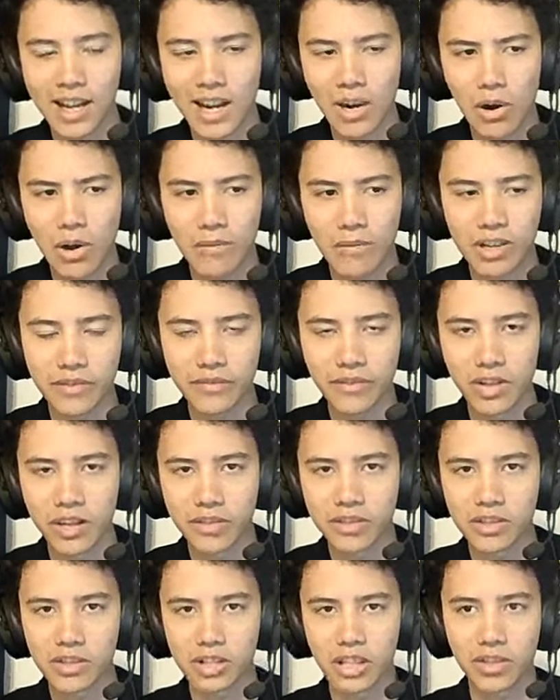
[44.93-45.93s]
I don't have any
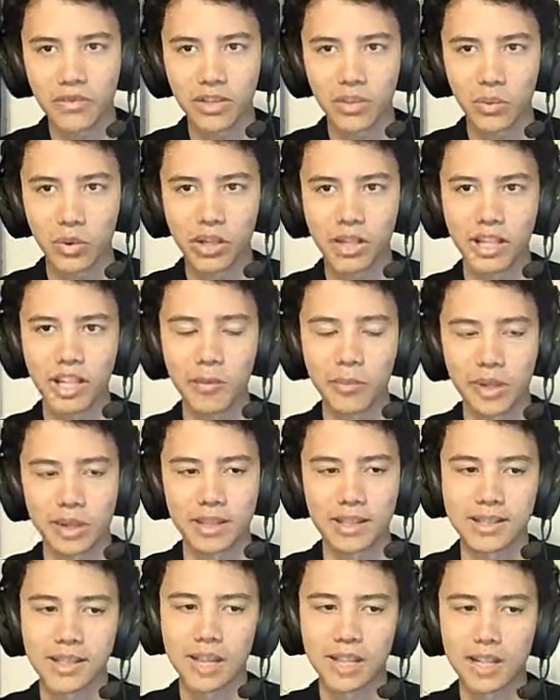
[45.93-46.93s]
footage of it working
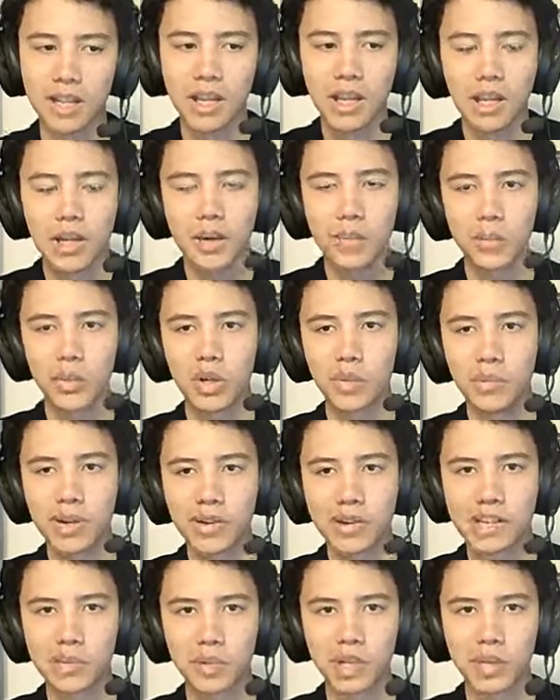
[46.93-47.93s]
because I put my
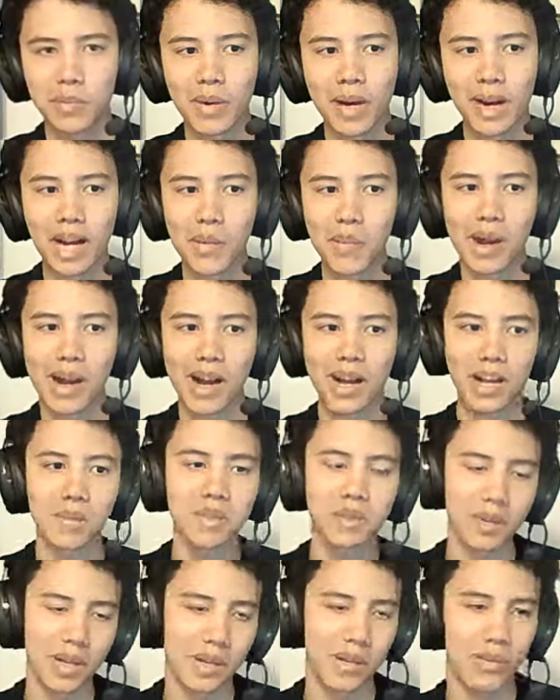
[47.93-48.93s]
Raspberry Pi back up
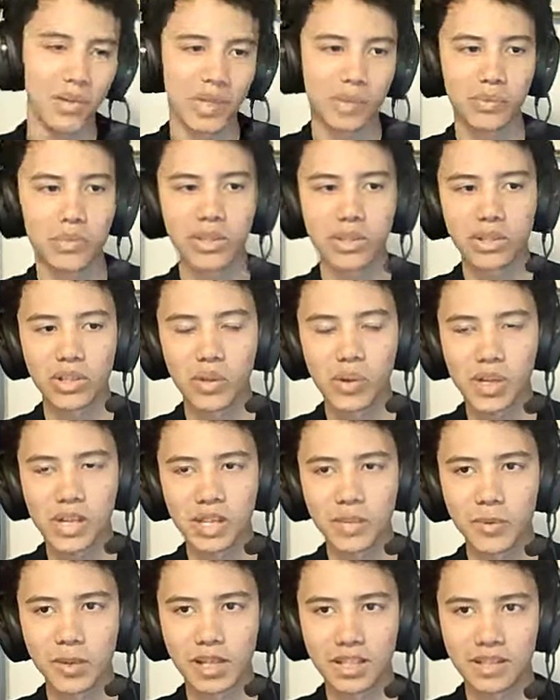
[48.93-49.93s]
to my 3D printer already
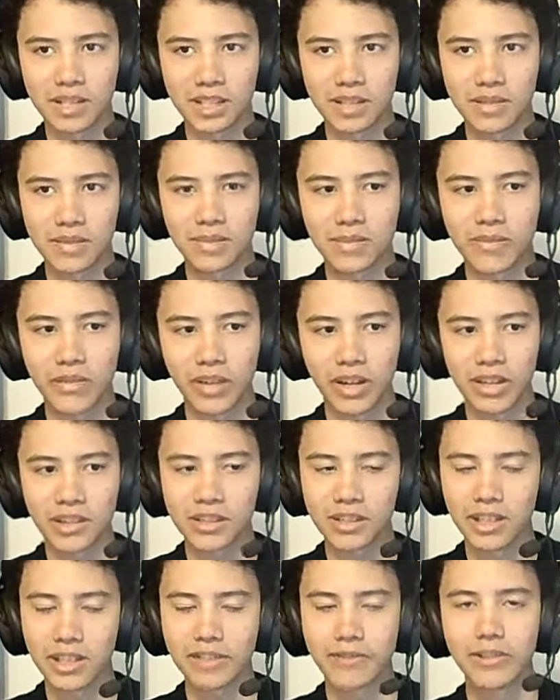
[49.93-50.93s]
because I forgot
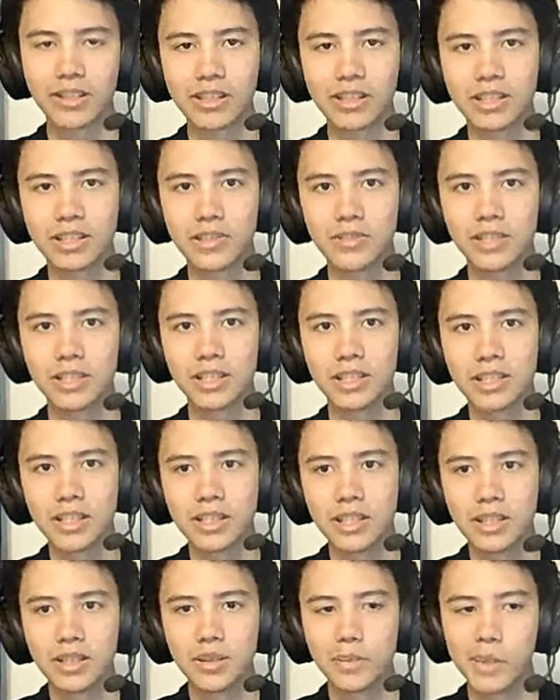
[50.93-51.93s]
to get footage of it,
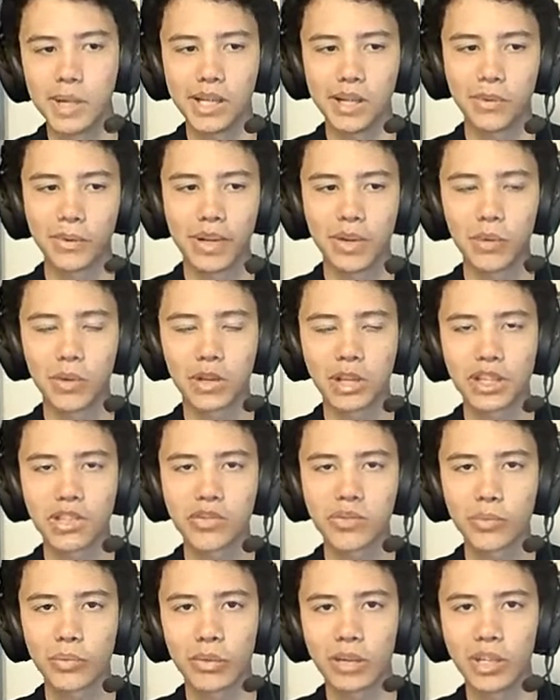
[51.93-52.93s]
but it
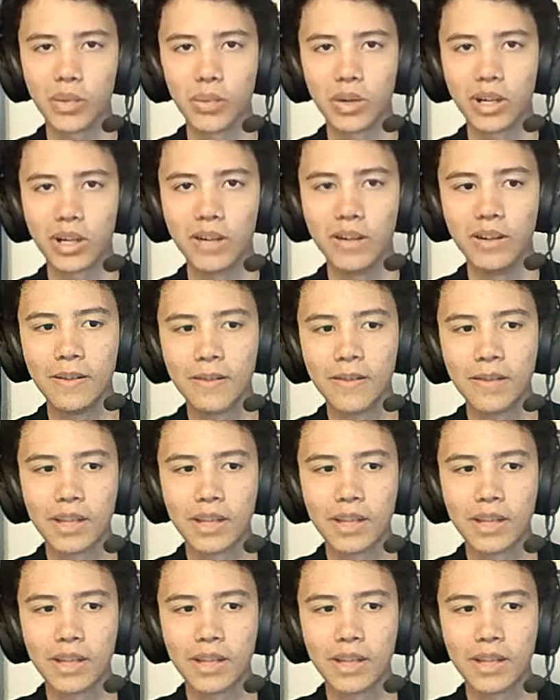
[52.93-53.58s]
works pretty well.